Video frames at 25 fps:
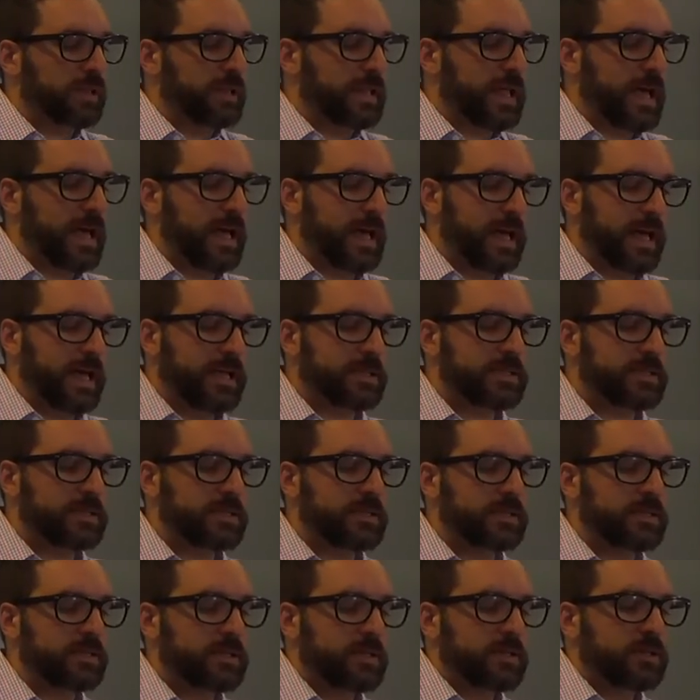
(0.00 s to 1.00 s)

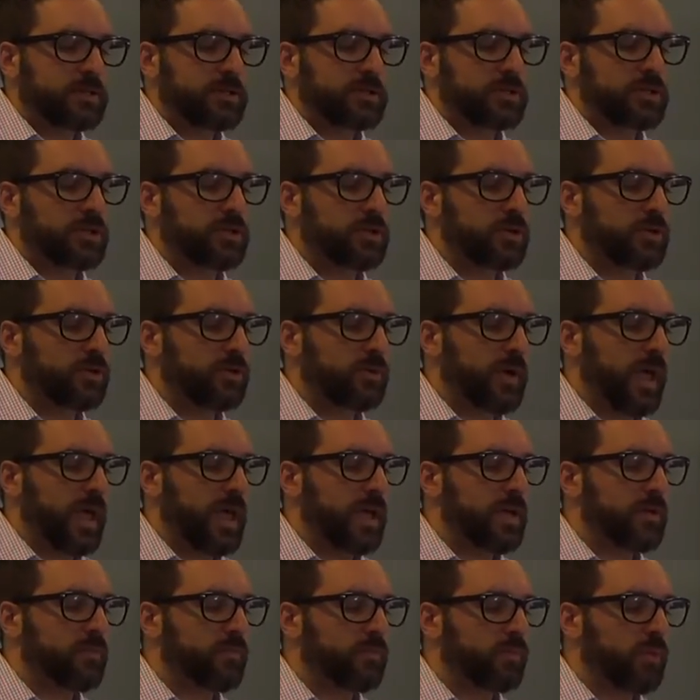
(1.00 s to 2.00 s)
let's do
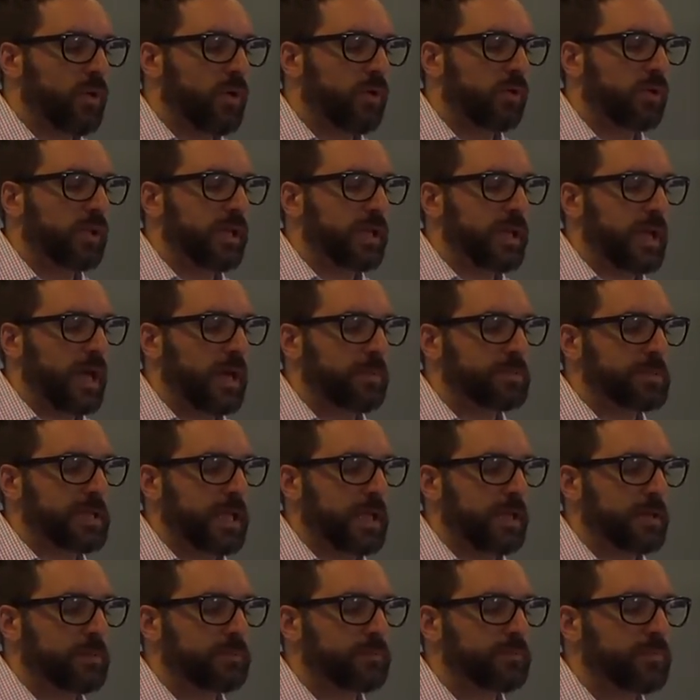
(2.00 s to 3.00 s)
a rolling
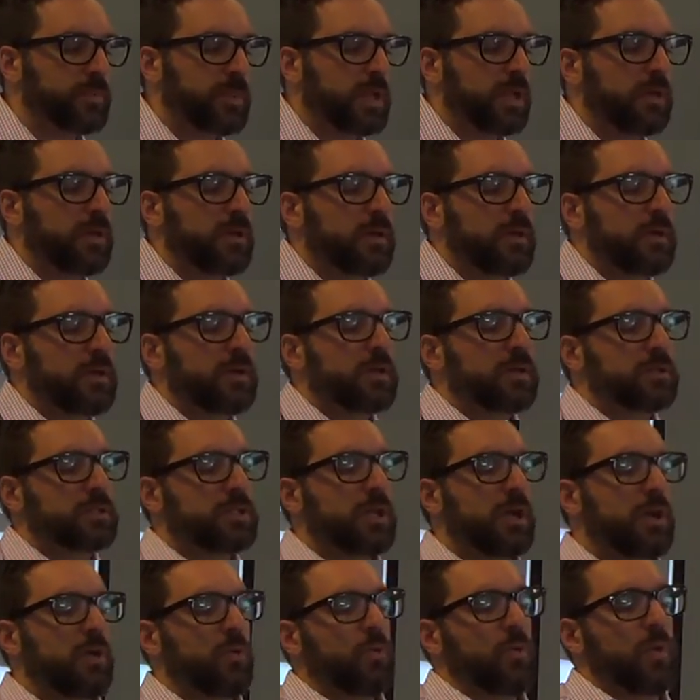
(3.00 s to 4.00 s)
update.
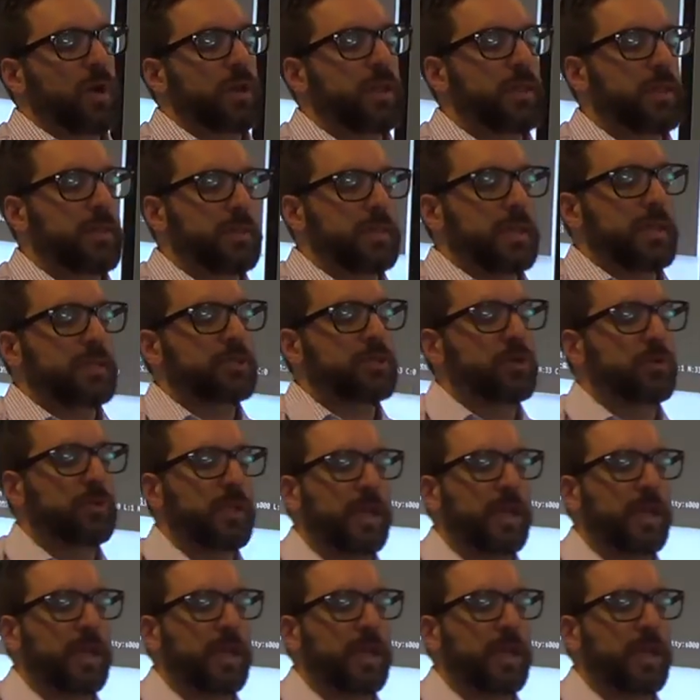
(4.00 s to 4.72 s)
So one of the things, who